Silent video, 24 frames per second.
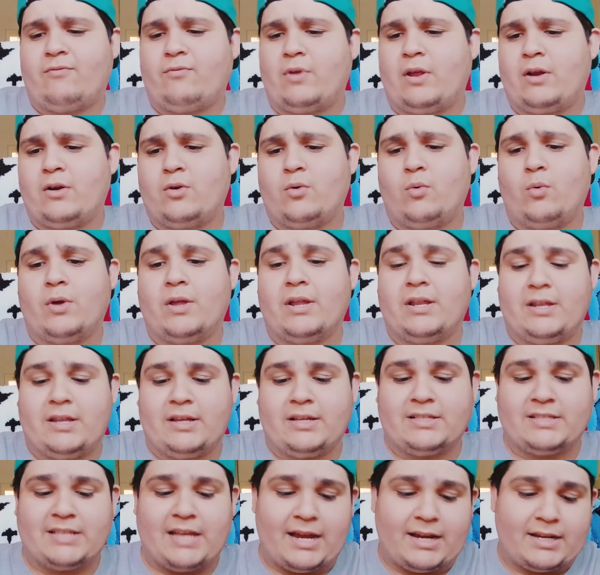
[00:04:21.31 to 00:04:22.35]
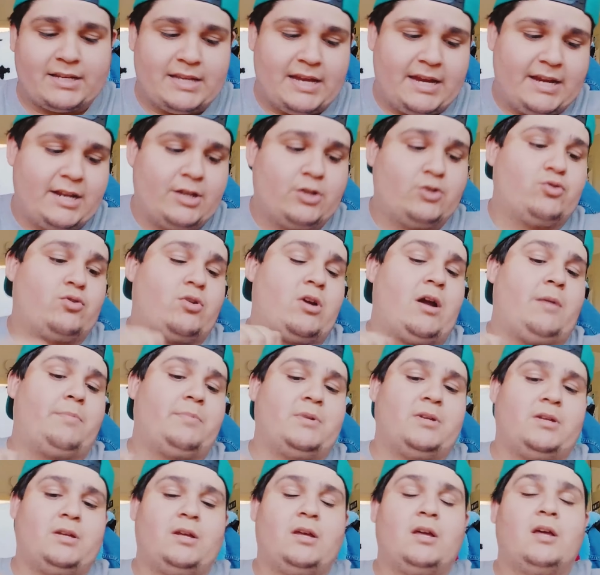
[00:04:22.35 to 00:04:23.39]
I don't know what exact date it dropped,
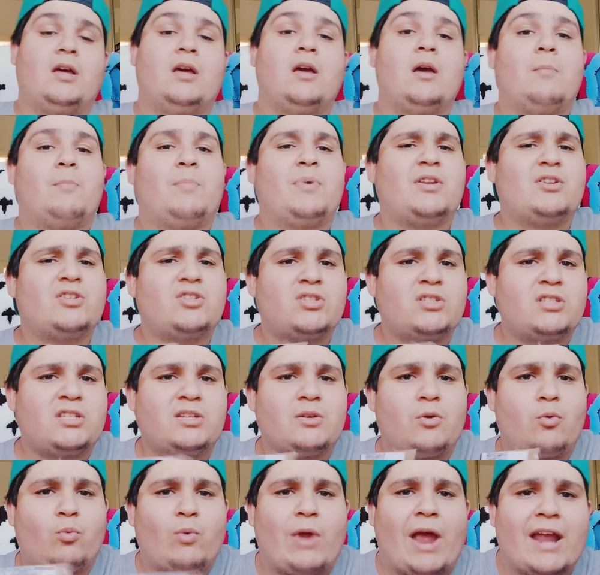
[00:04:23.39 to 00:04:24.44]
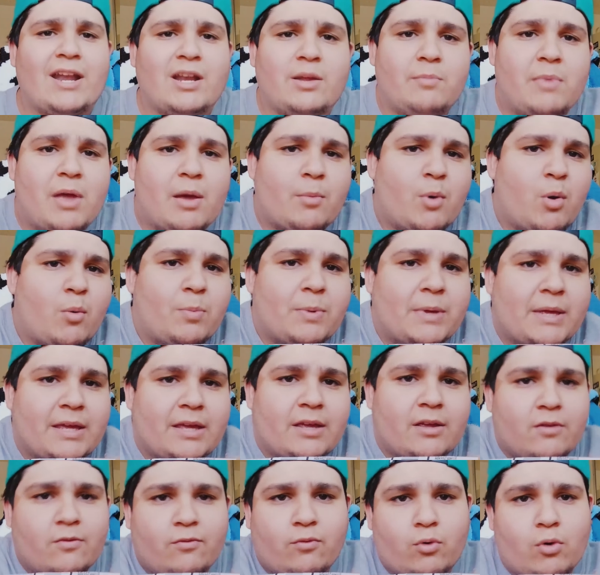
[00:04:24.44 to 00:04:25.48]
but it's just random
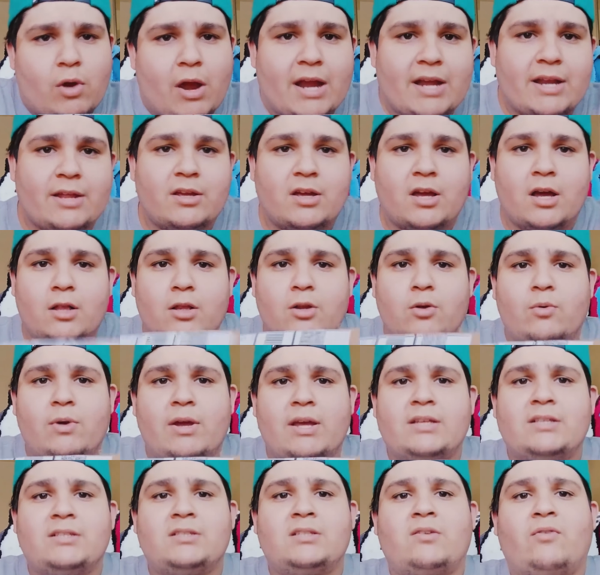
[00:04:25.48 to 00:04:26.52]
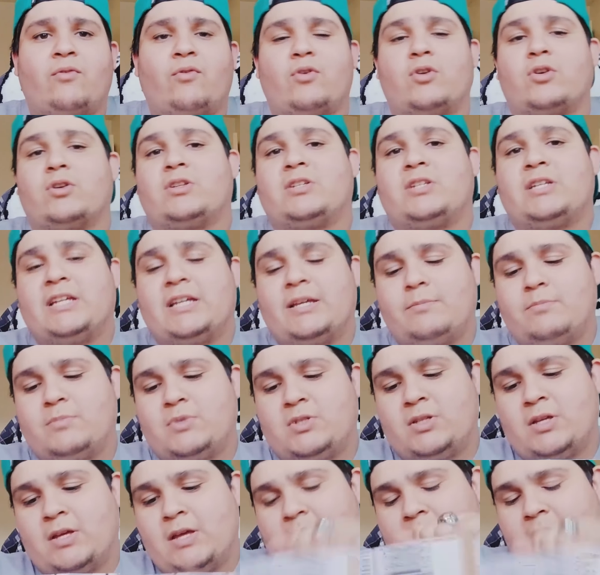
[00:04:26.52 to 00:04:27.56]
MLB Variety colorways for
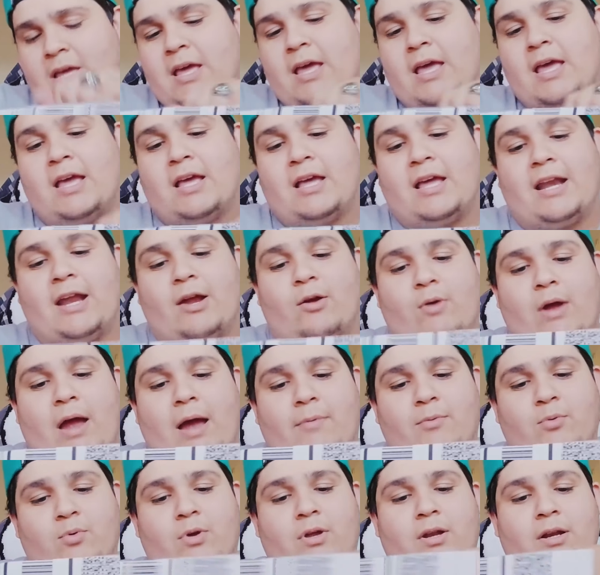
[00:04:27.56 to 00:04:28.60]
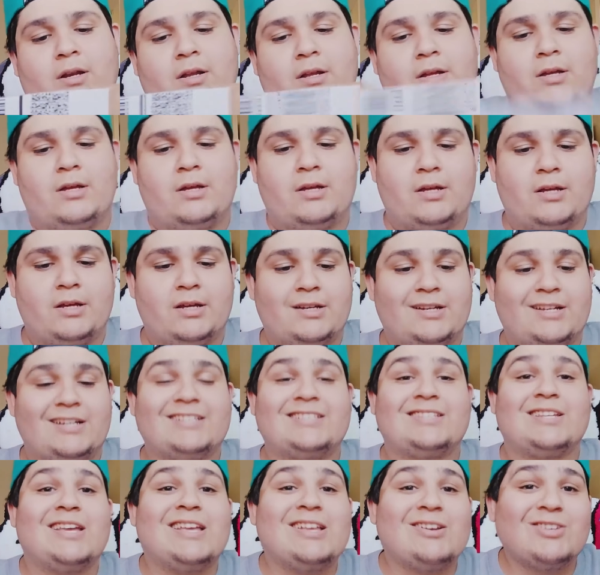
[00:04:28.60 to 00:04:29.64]
teams. And I grabbed one
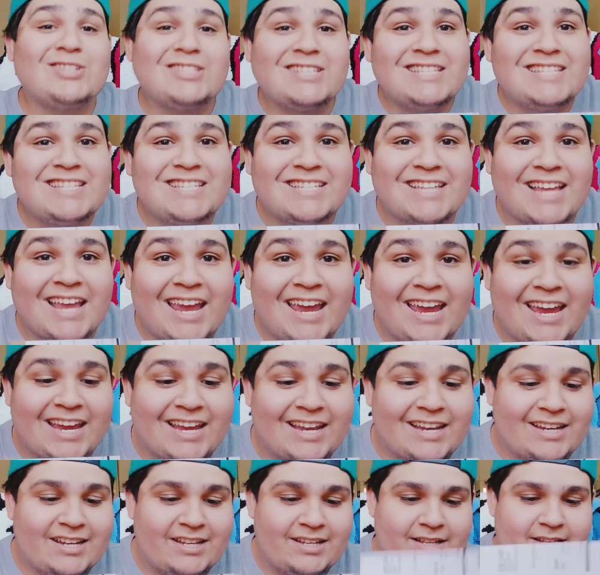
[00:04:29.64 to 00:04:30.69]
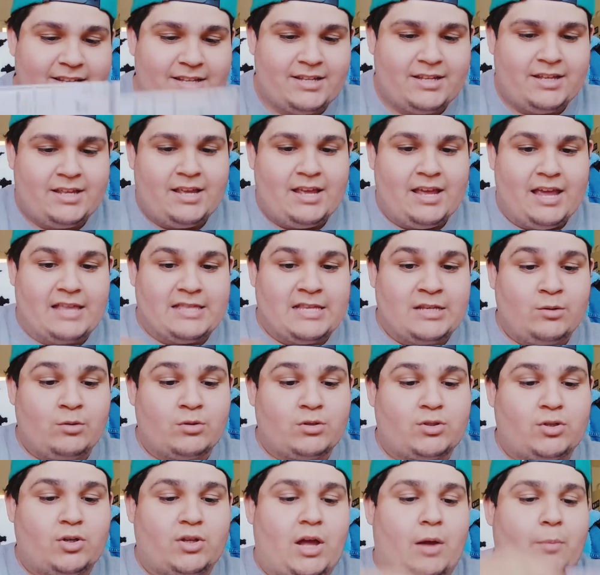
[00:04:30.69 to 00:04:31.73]
because it was insane. And this
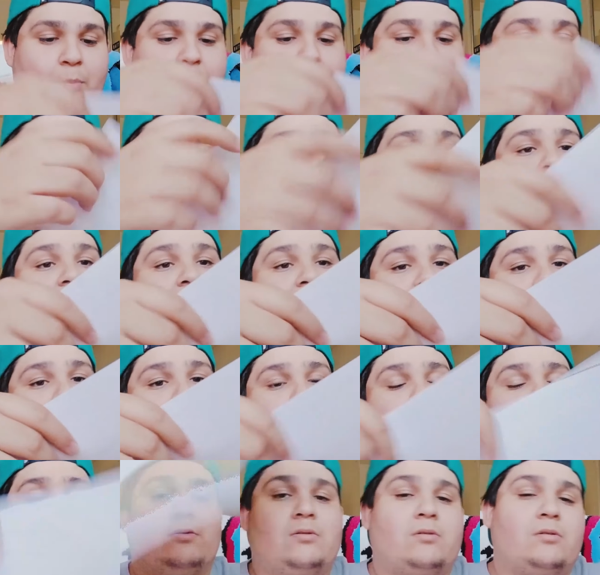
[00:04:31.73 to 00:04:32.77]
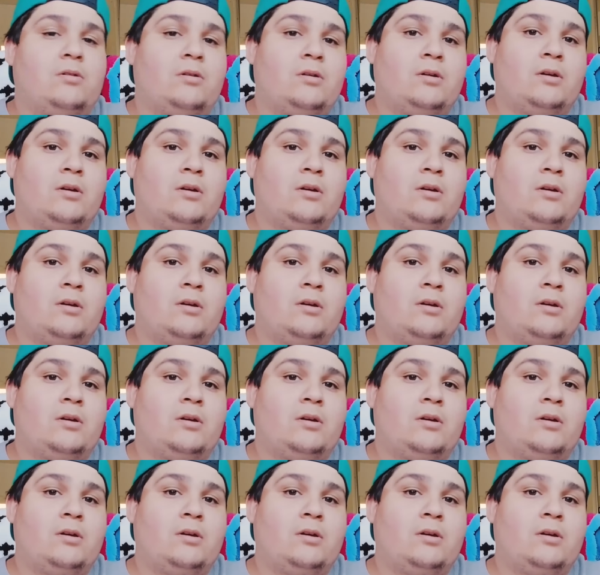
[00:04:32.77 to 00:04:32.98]
one sold out pretty fast too.